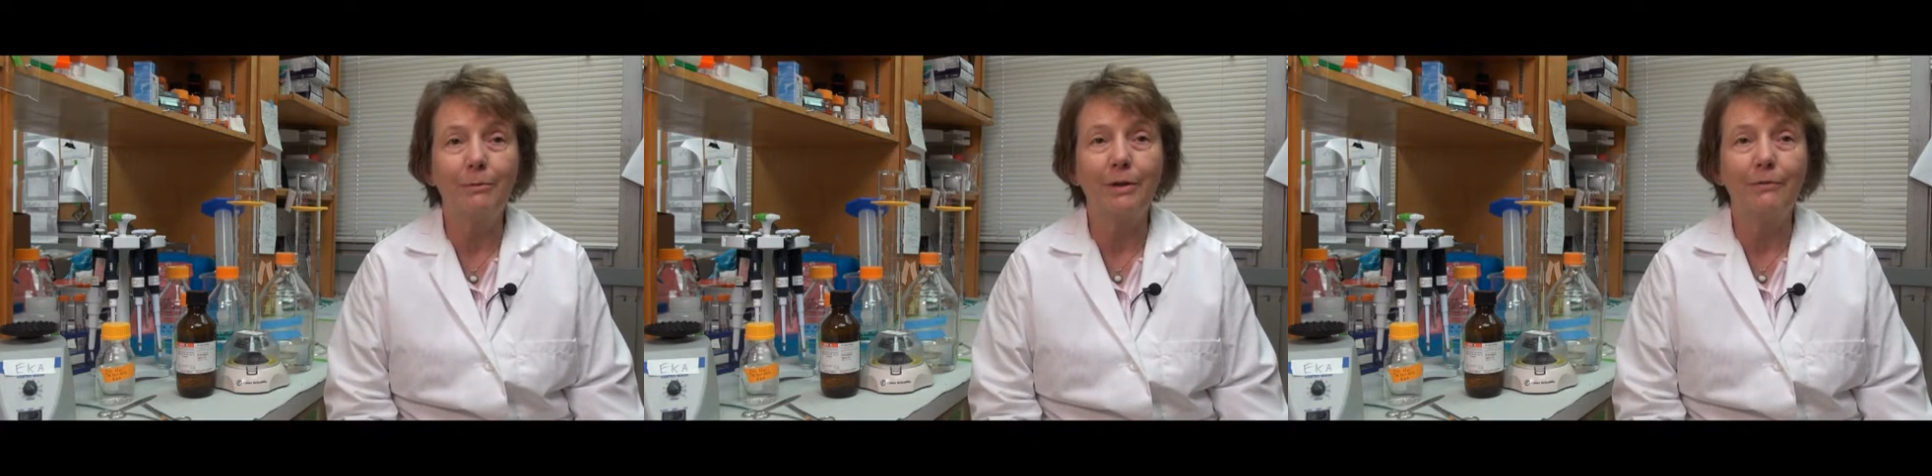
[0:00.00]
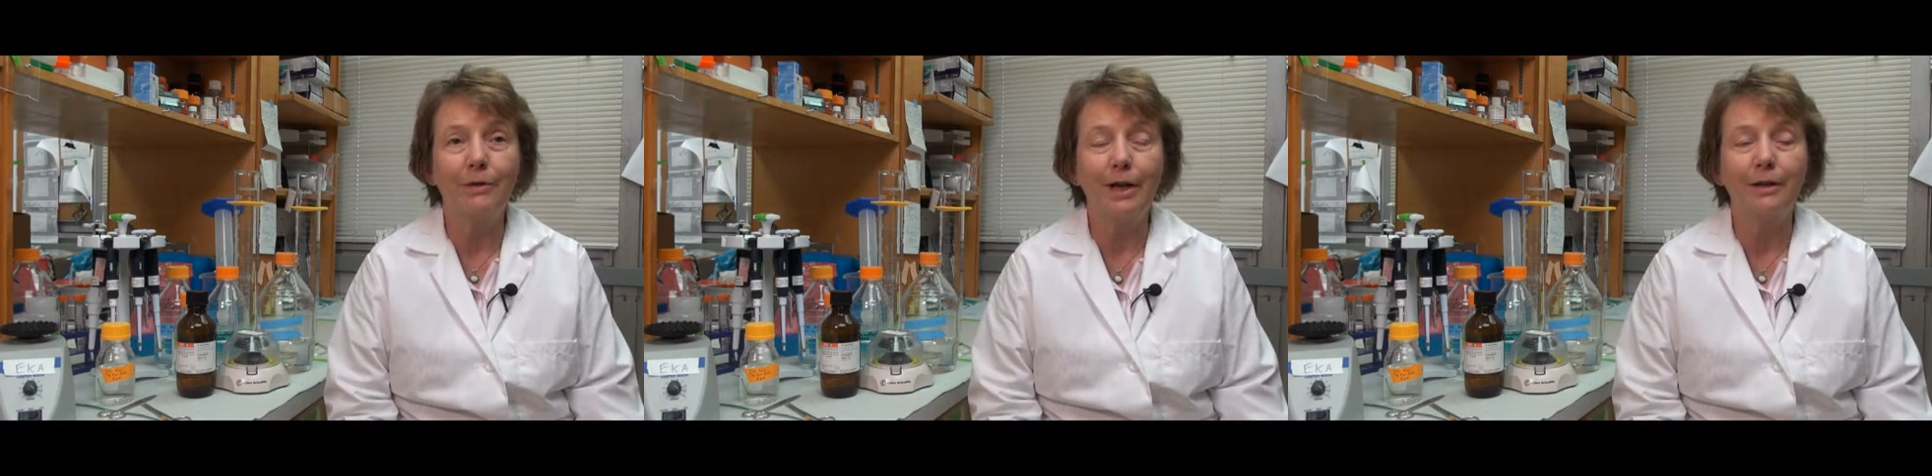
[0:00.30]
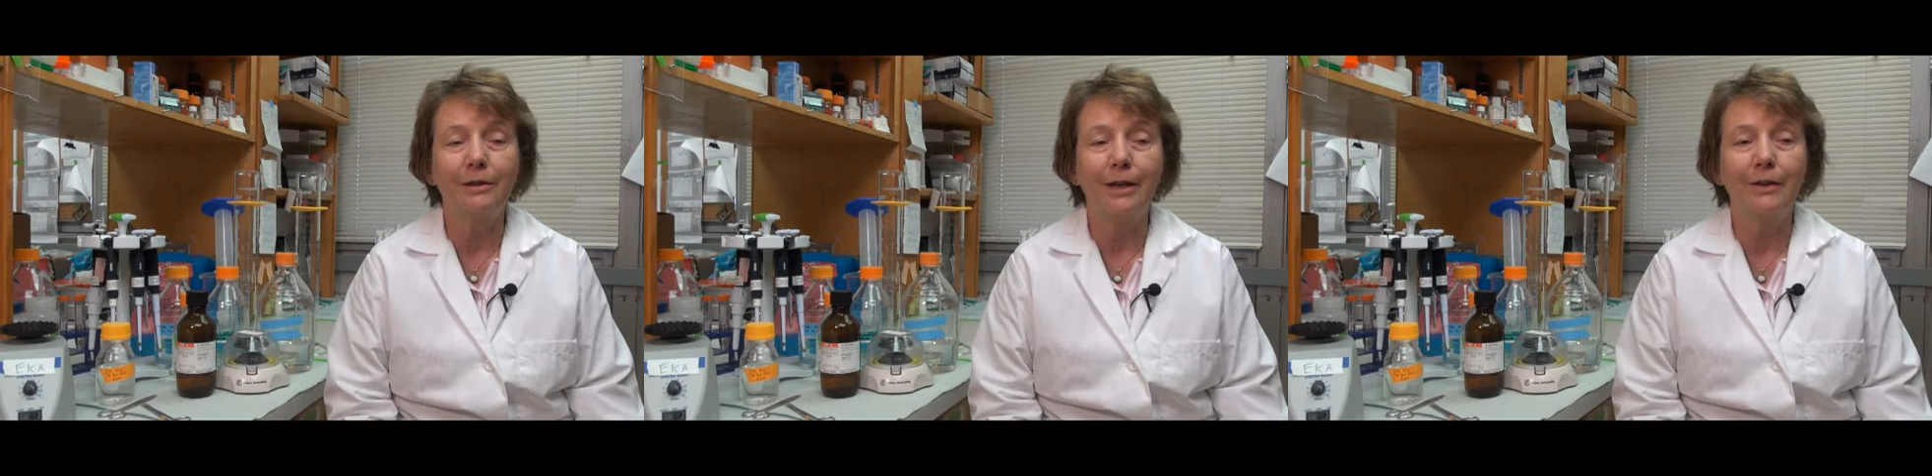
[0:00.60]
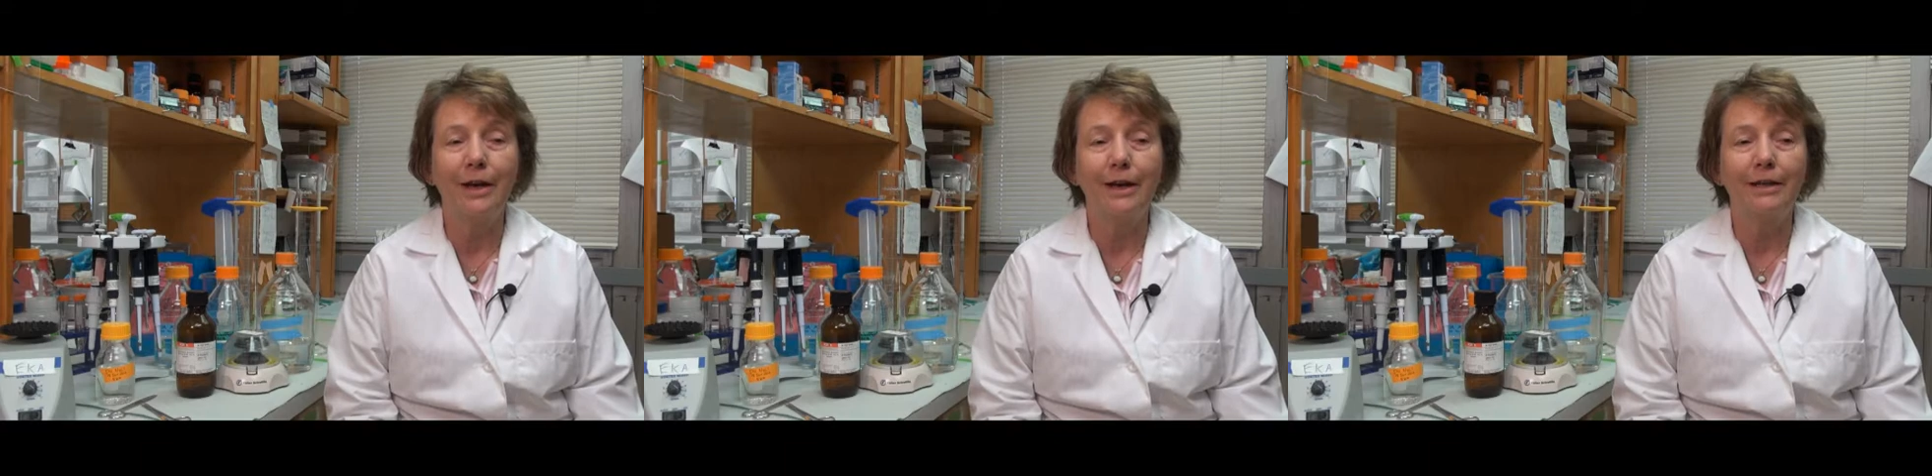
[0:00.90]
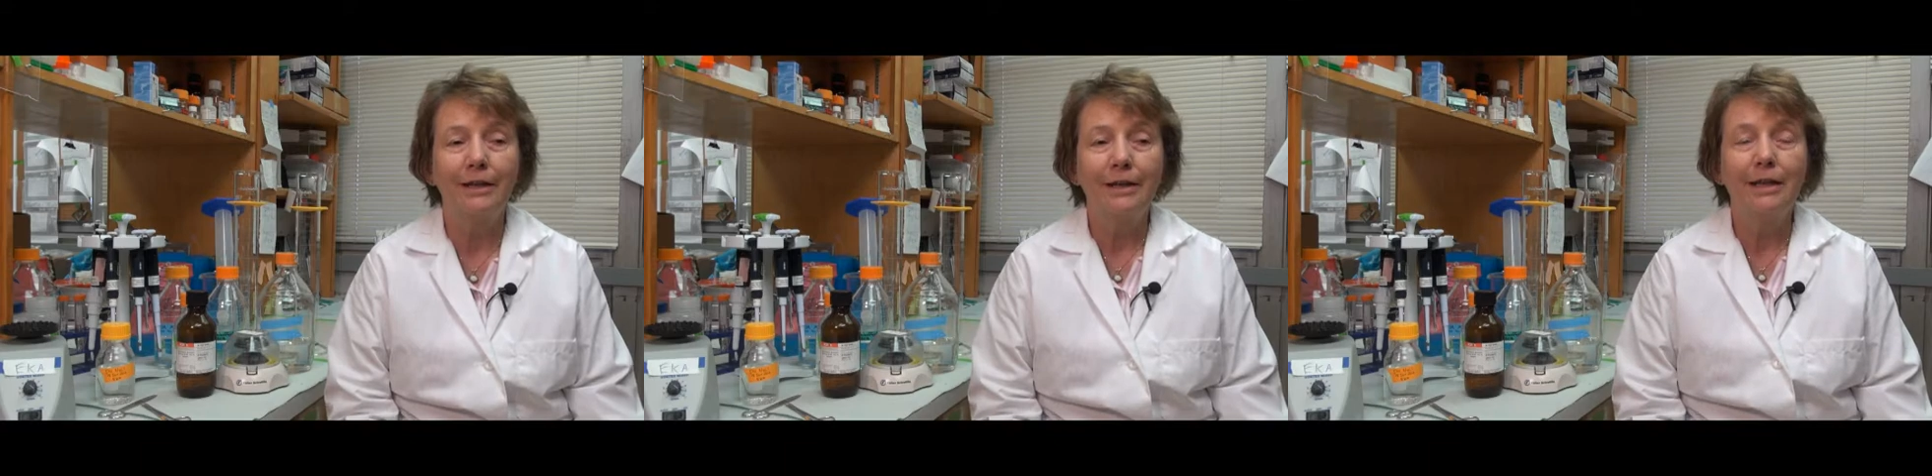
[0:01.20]
we found
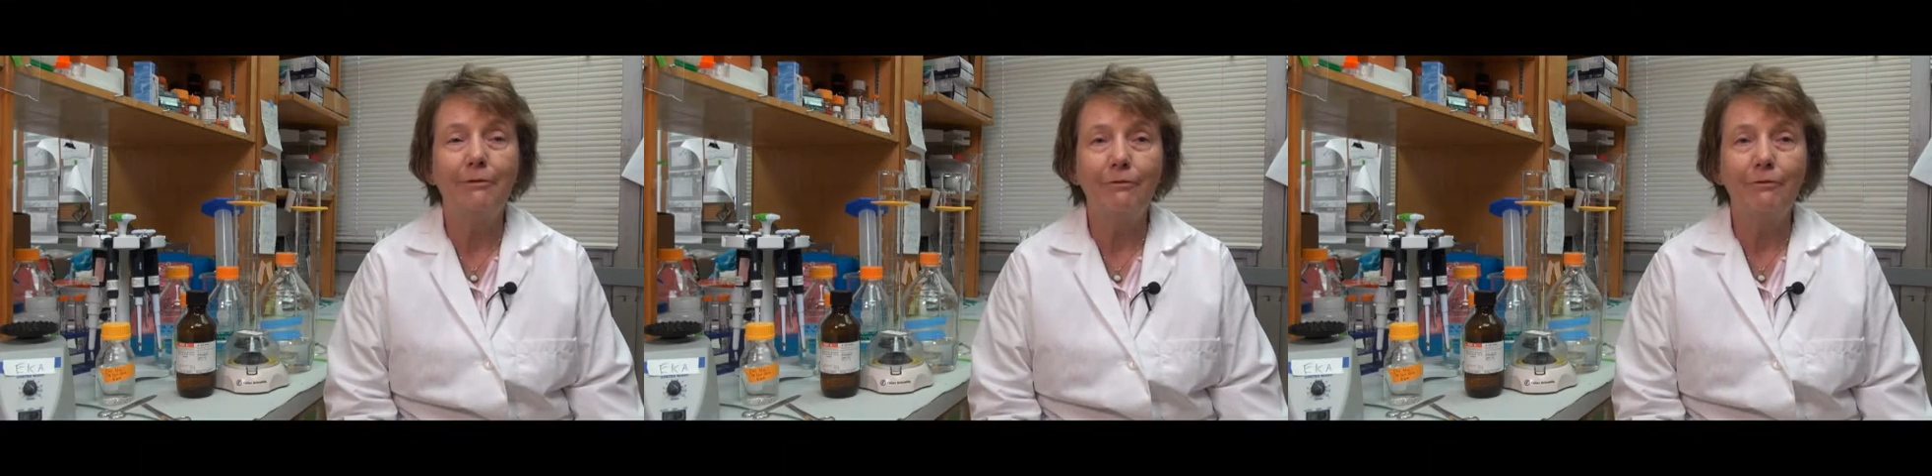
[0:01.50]
that in